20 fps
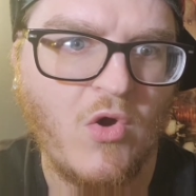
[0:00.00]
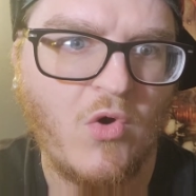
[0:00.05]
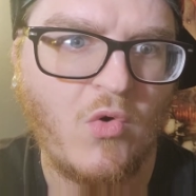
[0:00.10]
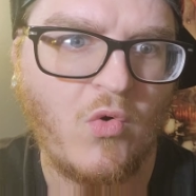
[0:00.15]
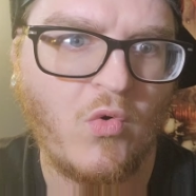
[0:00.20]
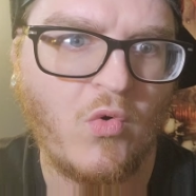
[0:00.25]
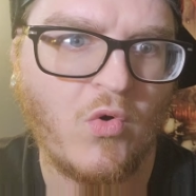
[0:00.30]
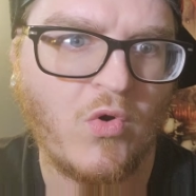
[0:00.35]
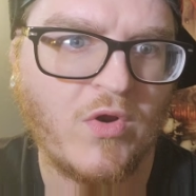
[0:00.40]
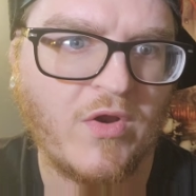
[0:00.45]

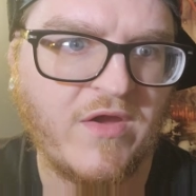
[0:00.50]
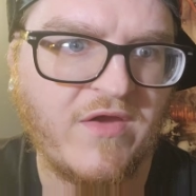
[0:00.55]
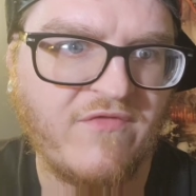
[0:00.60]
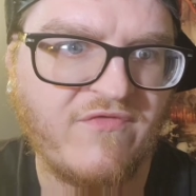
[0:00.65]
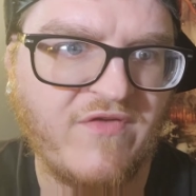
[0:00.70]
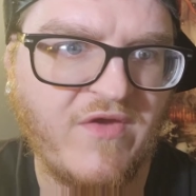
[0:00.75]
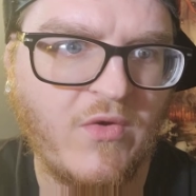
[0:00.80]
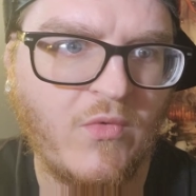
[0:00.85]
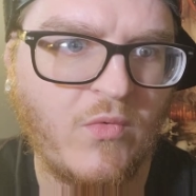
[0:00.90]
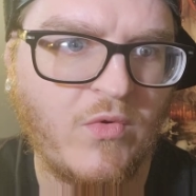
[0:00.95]
Or
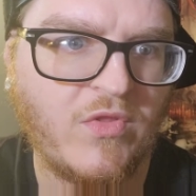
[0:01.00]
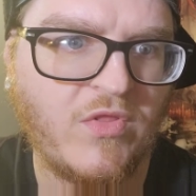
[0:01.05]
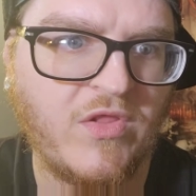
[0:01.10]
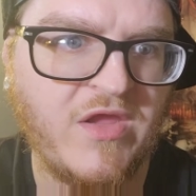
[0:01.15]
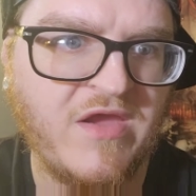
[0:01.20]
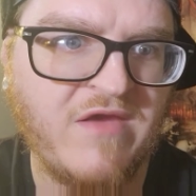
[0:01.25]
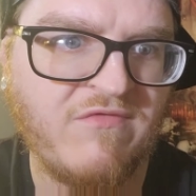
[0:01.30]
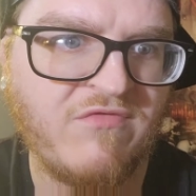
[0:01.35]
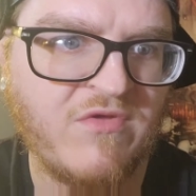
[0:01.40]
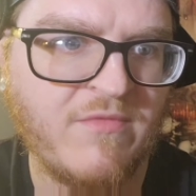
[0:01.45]
if it would
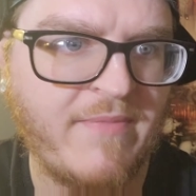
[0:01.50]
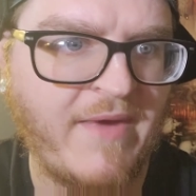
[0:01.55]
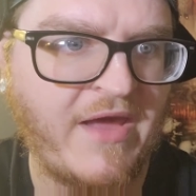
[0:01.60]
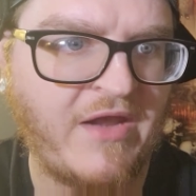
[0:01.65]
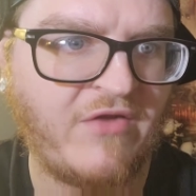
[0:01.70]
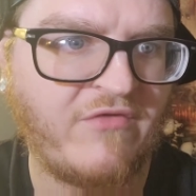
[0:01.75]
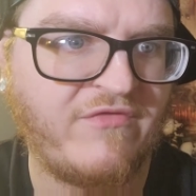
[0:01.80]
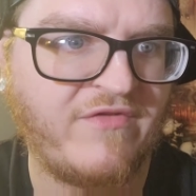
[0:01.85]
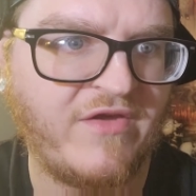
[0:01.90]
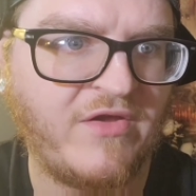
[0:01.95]
leave the
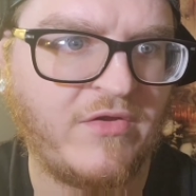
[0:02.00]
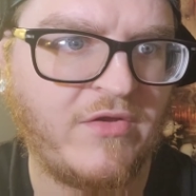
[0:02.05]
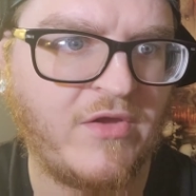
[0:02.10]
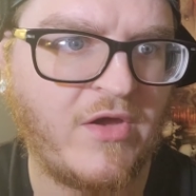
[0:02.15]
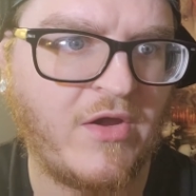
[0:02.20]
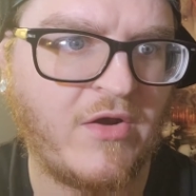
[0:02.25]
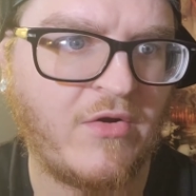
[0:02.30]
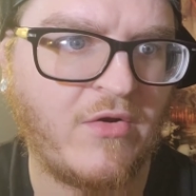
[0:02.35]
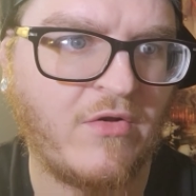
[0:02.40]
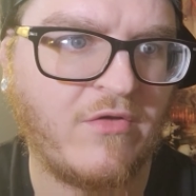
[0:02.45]
battlefield,
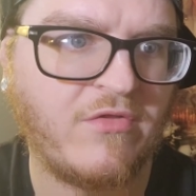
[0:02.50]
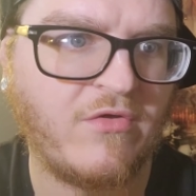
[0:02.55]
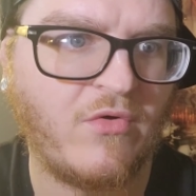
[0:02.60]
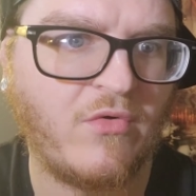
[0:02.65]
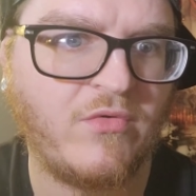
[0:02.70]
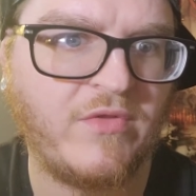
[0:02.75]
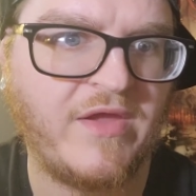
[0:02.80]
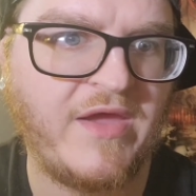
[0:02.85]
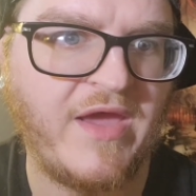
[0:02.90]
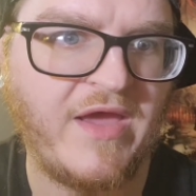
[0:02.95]
unearth
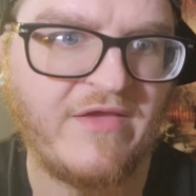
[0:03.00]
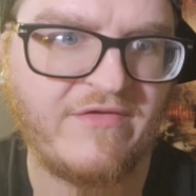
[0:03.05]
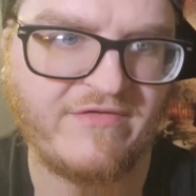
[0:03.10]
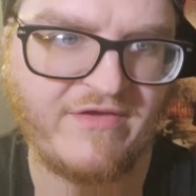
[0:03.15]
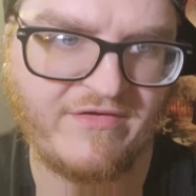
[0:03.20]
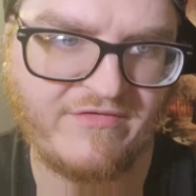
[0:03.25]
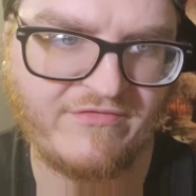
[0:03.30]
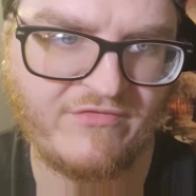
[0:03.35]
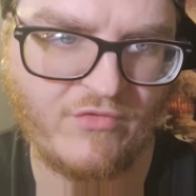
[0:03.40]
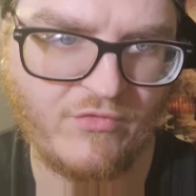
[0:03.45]
only as
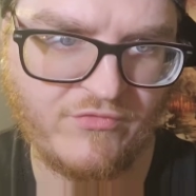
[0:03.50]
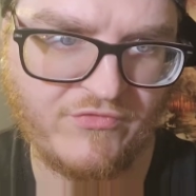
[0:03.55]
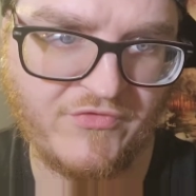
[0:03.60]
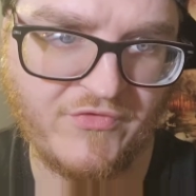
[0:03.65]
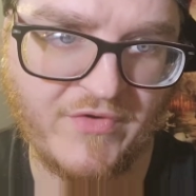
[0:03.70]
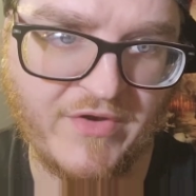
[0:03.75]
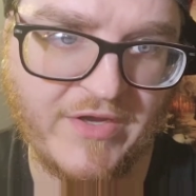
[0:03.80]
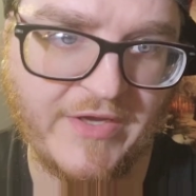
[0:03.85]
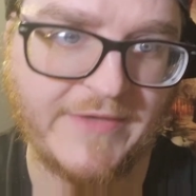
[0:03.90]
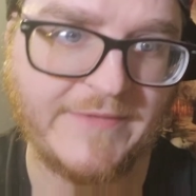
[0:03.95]
a
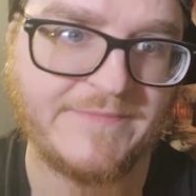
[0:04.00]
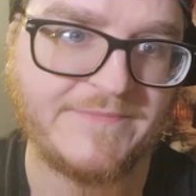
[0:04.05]
sorcery.